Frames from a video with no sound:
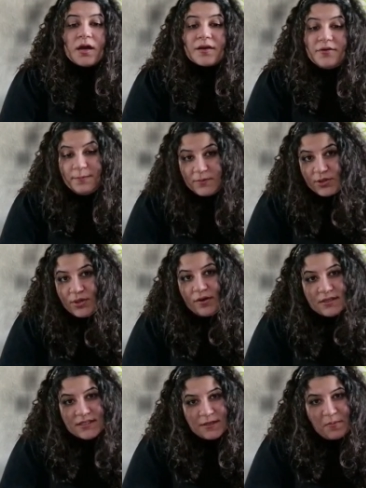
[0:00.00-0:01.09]

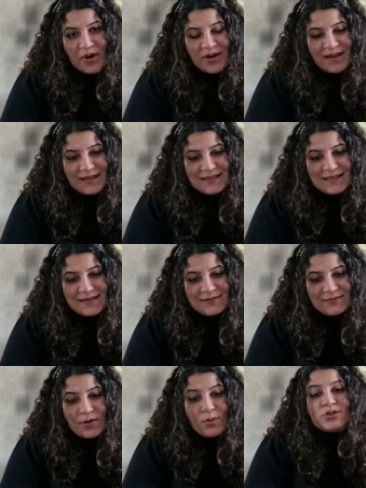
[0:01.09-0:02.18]
Cryptocurrency market,
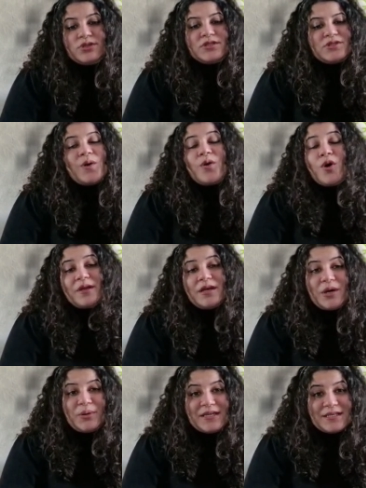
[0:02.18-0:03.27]
which is so common
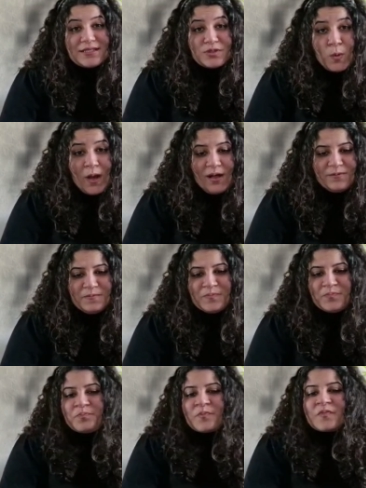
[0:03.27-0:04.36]
nowadays as well,
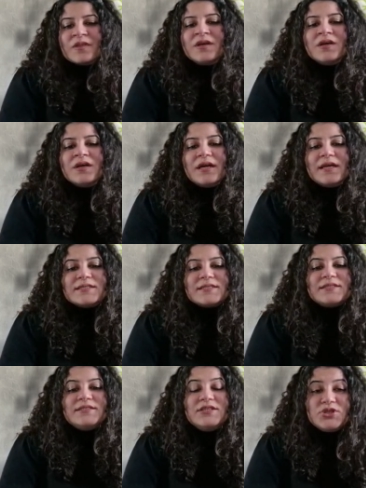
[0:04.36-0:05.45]
is a
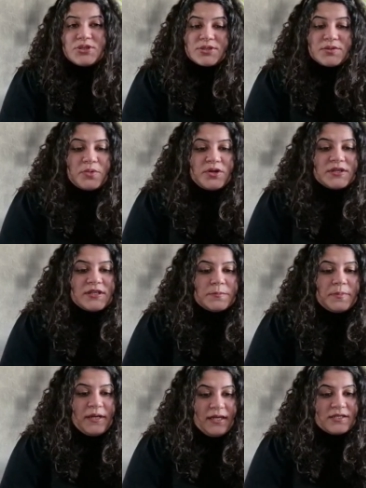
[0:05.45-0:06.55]
digital
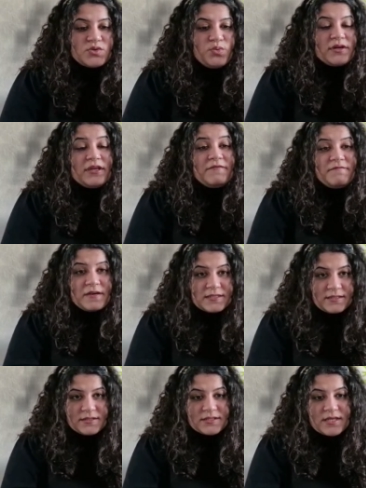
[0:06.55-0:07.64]
marketplace where
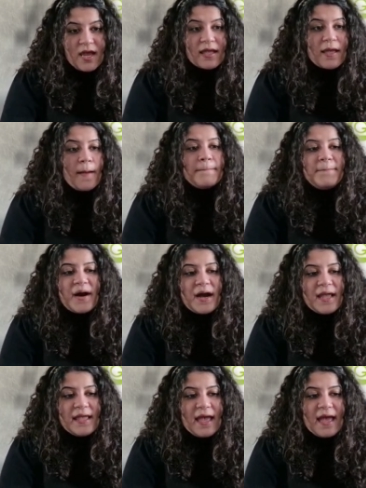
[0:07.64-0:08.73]
investors can
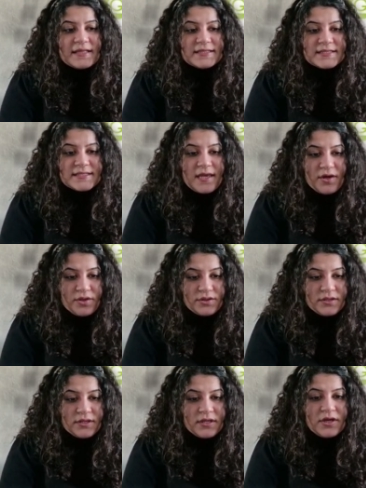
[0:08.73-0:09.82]
buy and sell
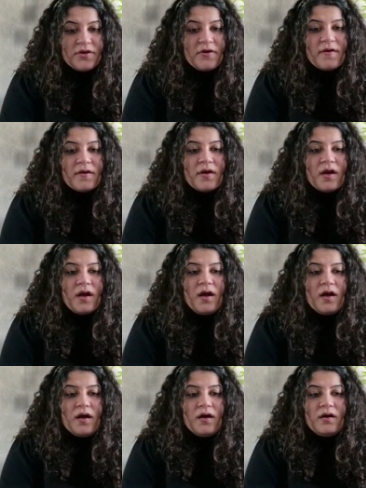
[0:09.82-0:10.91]

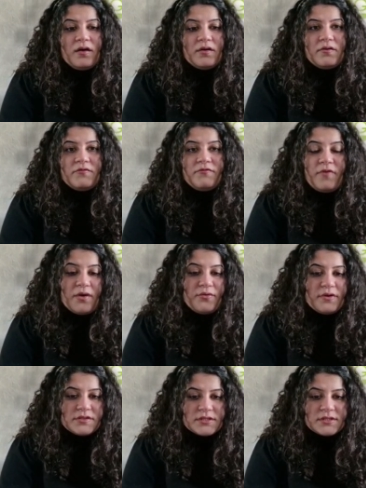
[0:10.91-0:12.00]

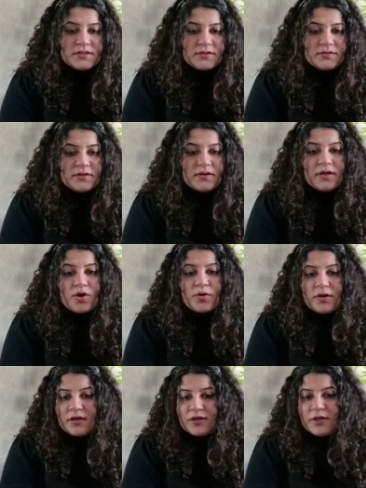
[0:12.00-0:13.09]
various
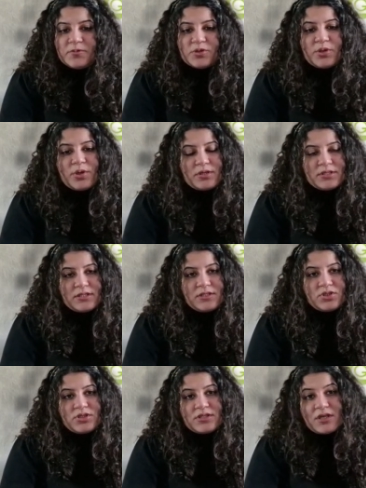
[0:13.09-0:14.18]
cryptocurrencies
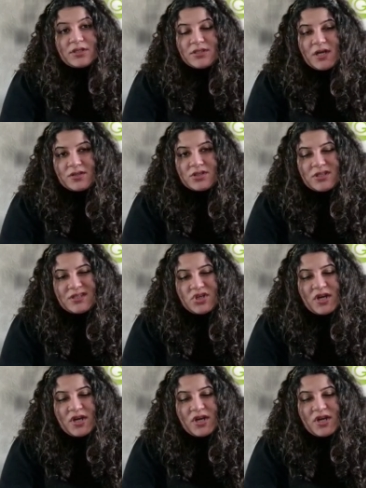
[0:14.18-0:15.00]
such